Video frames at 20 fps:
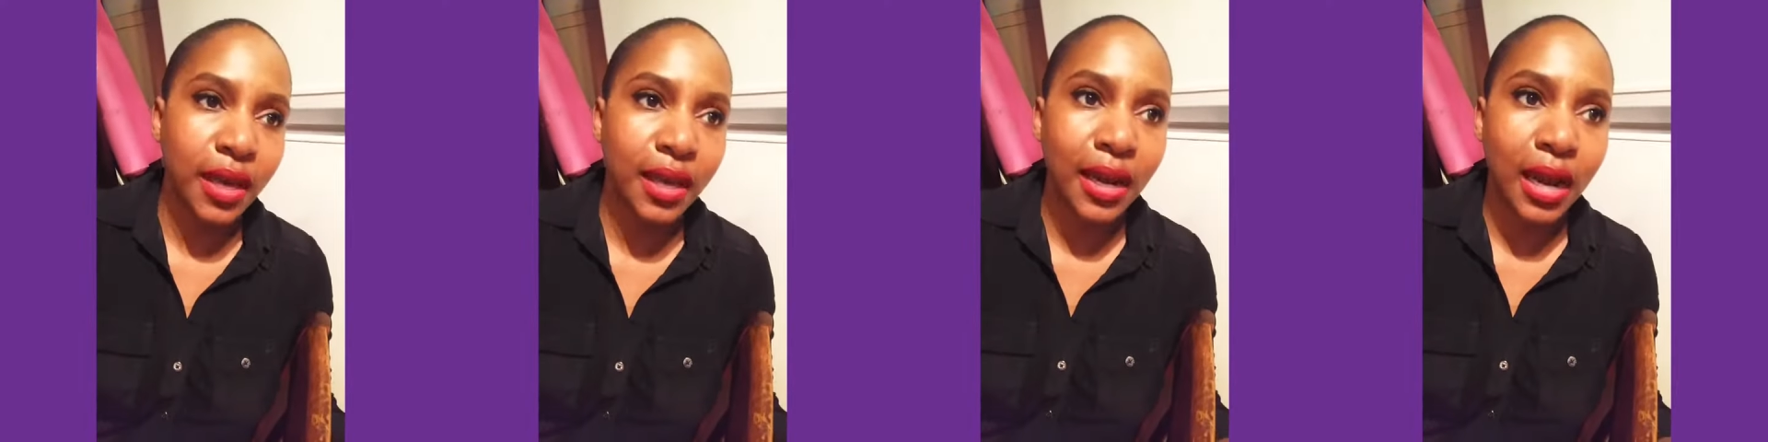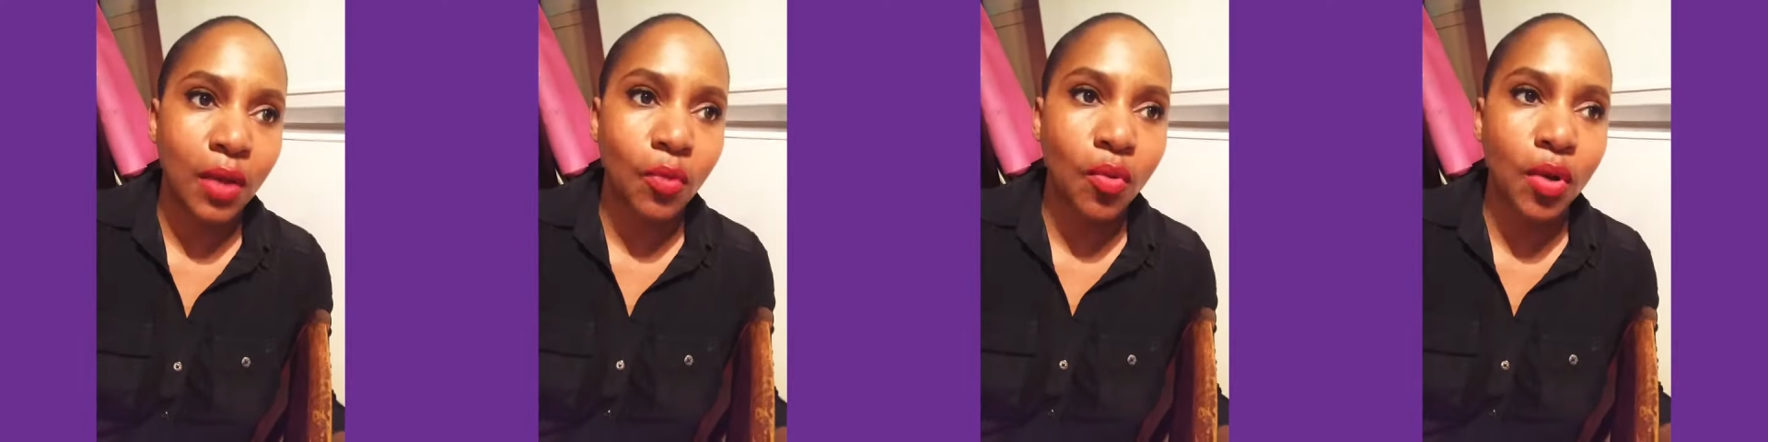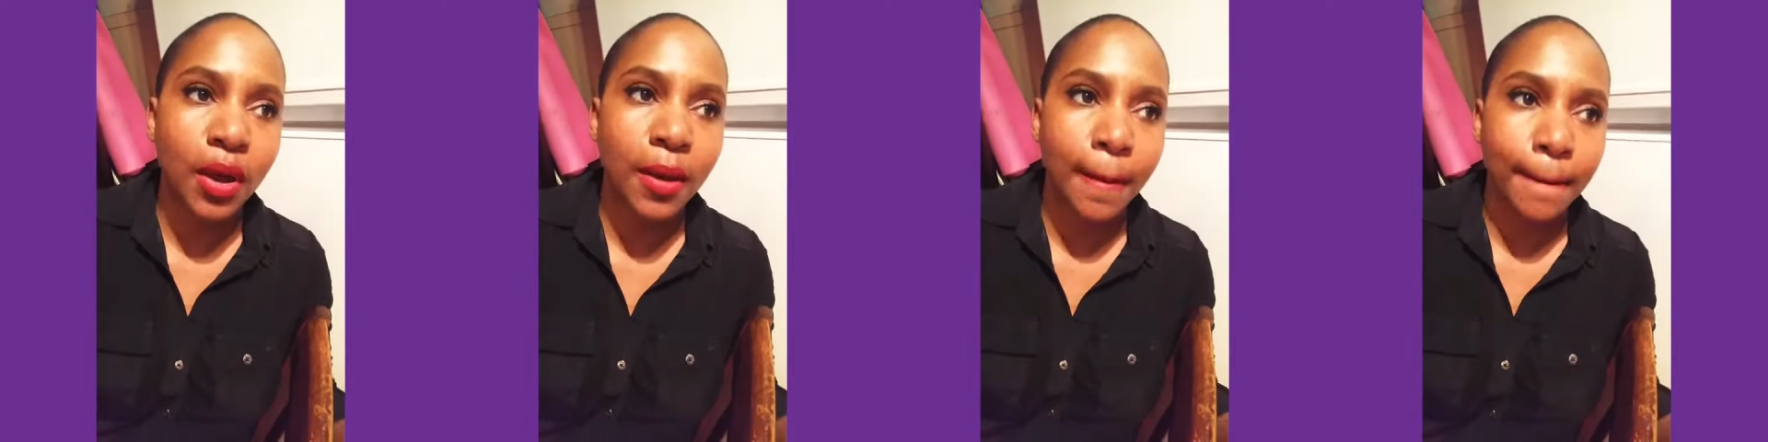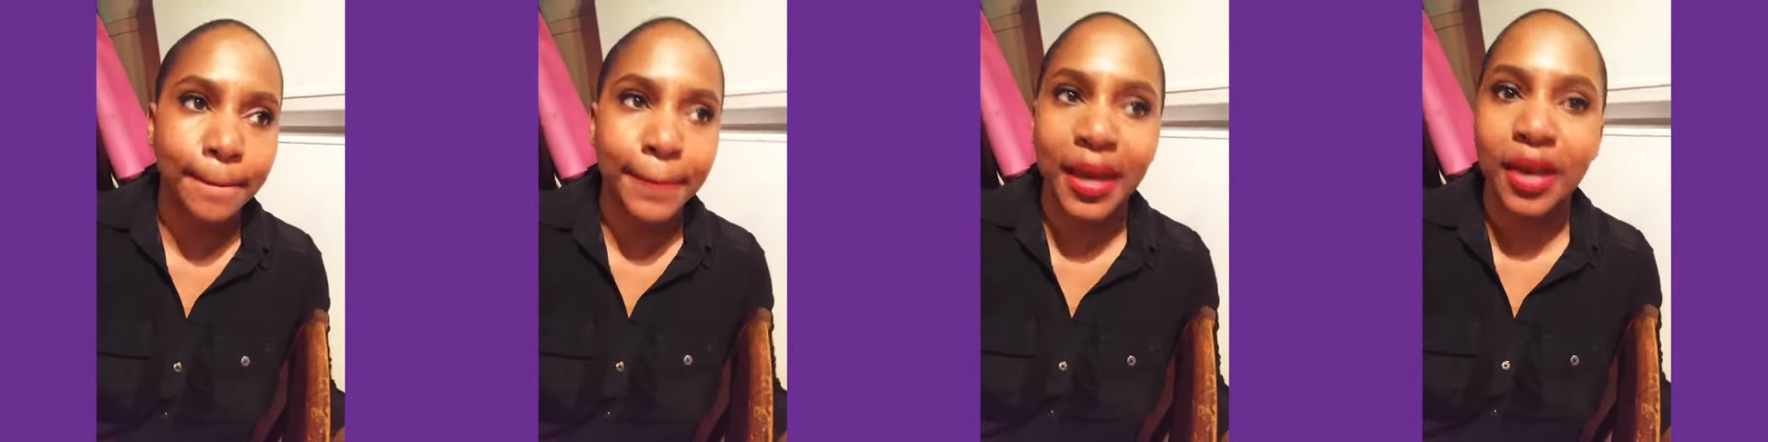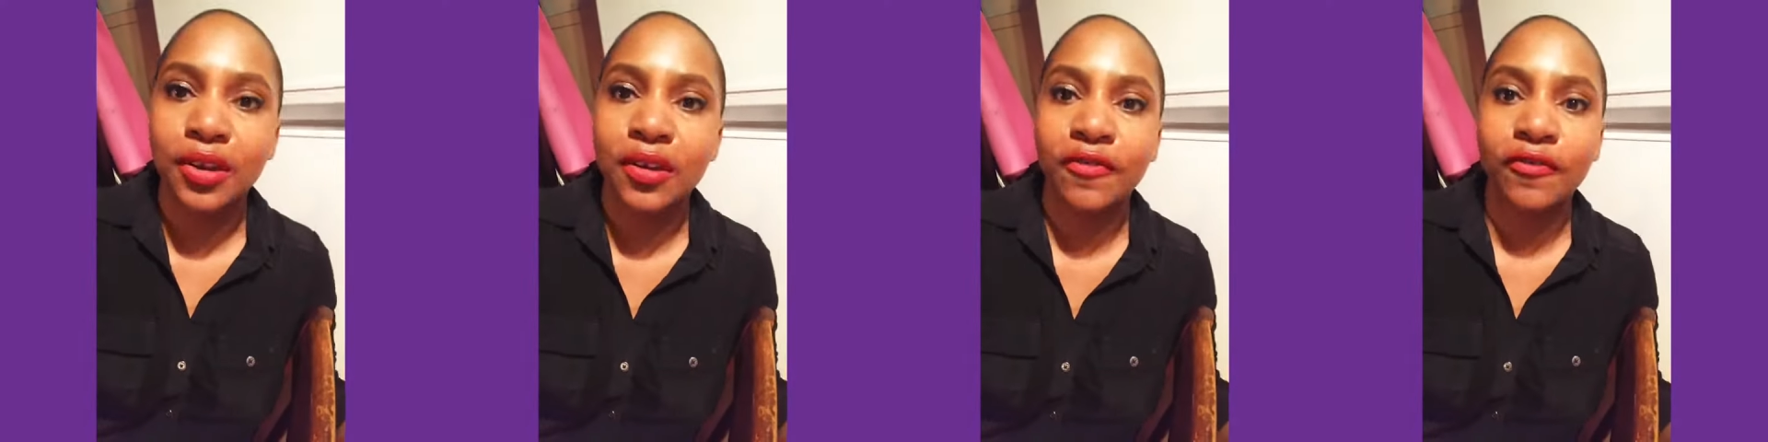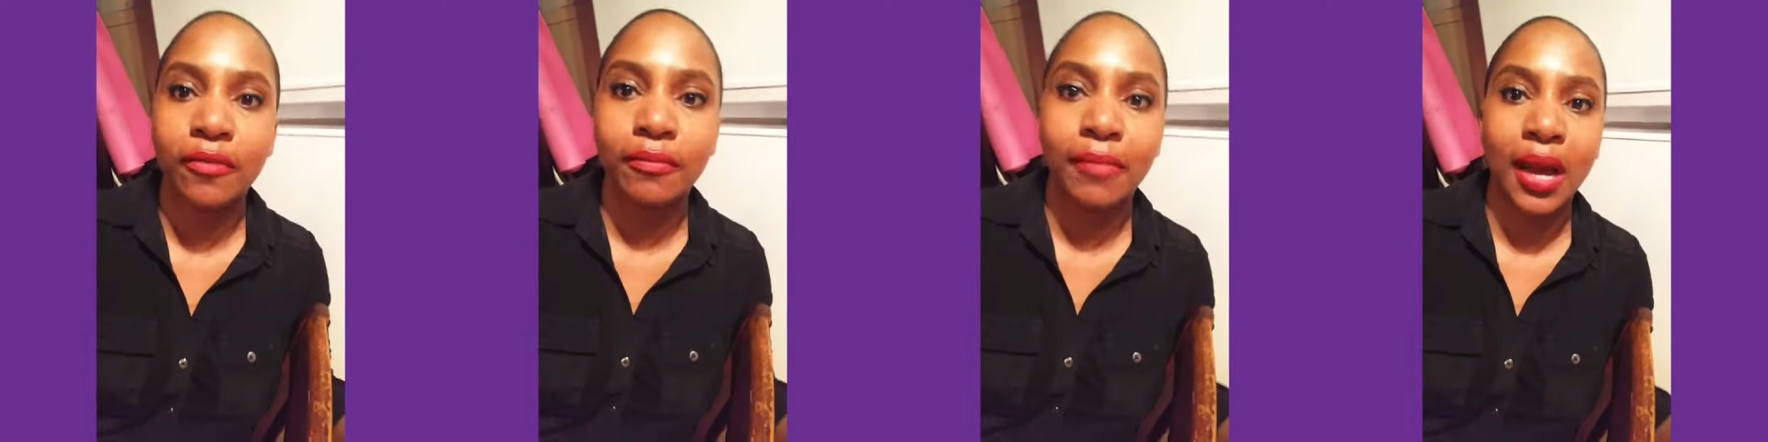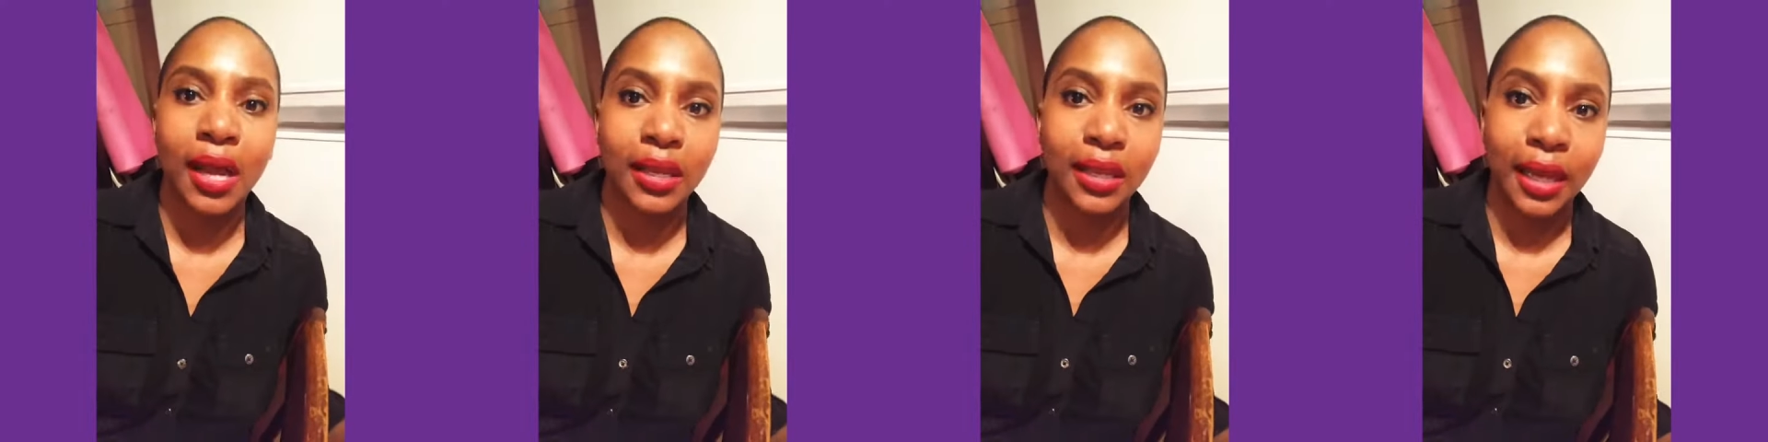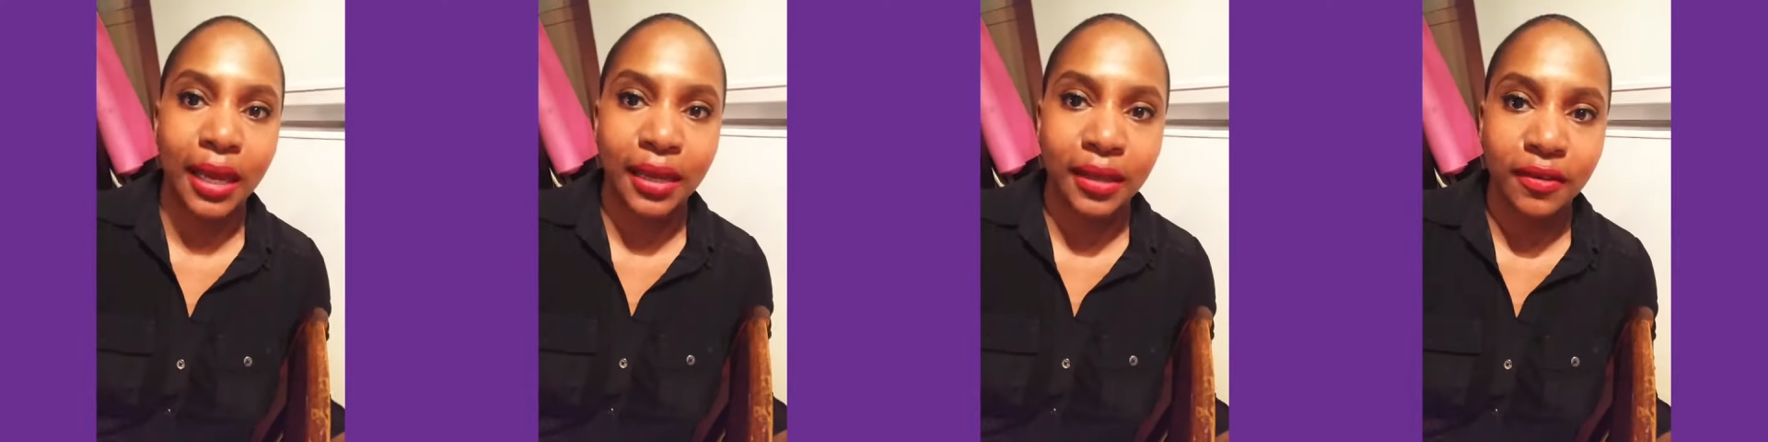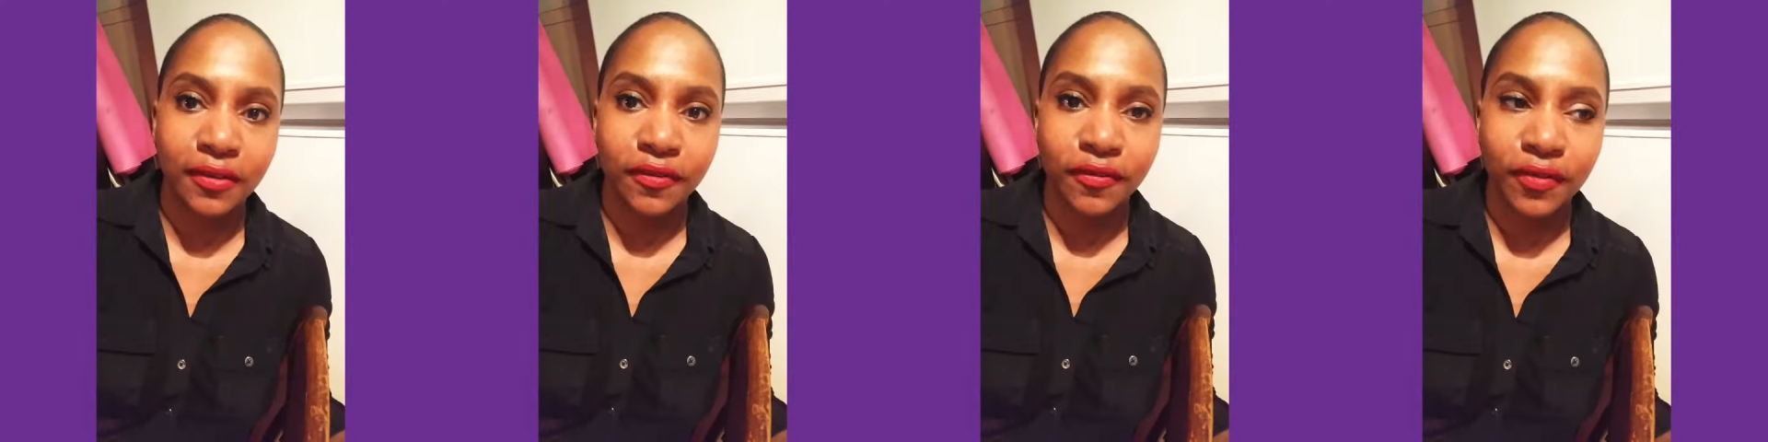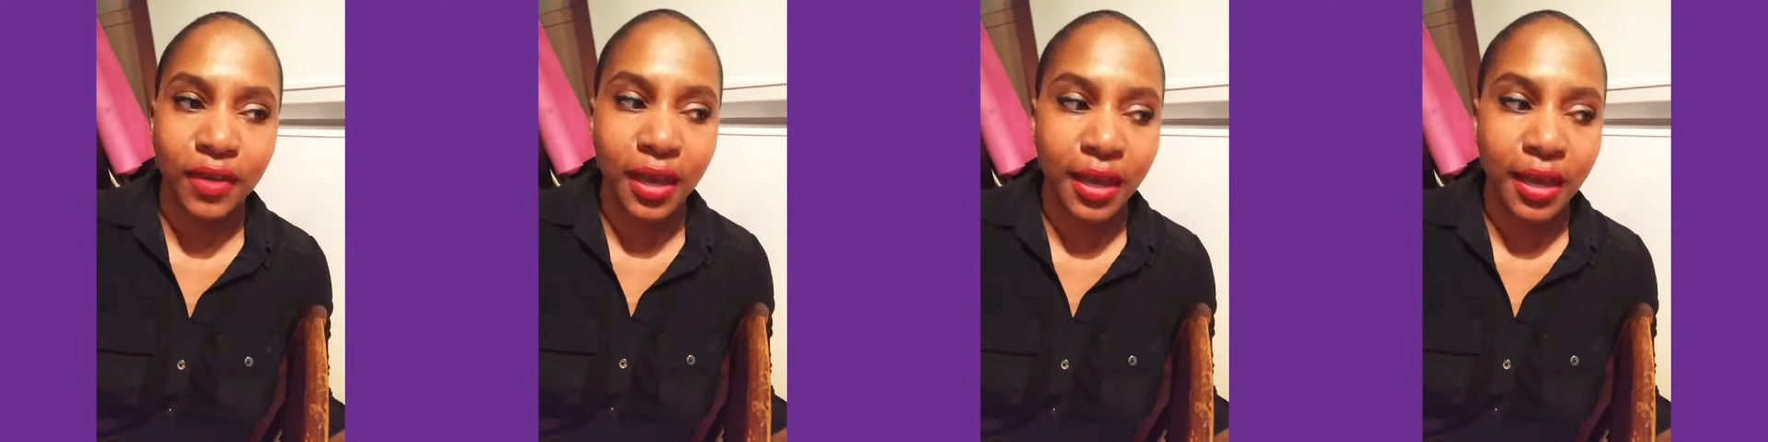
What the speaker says: and I want better for my life.